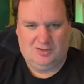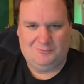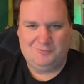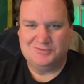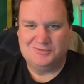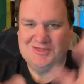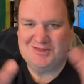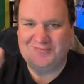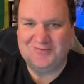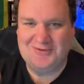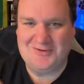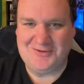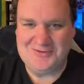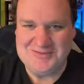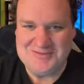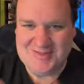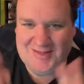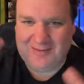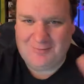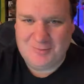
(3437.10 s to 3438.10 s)
What's that thing called?
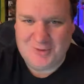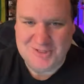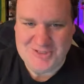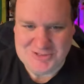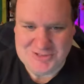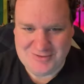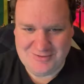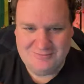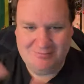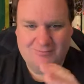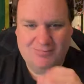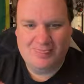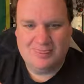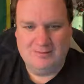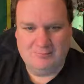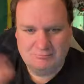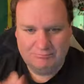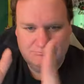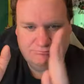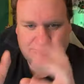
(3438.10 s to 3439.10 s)
A celebration
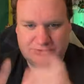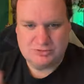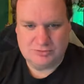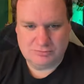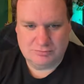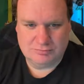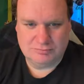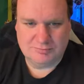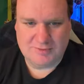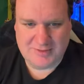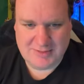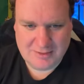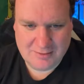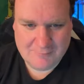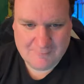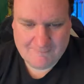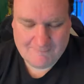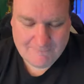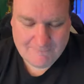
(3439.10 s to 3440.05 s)
thing?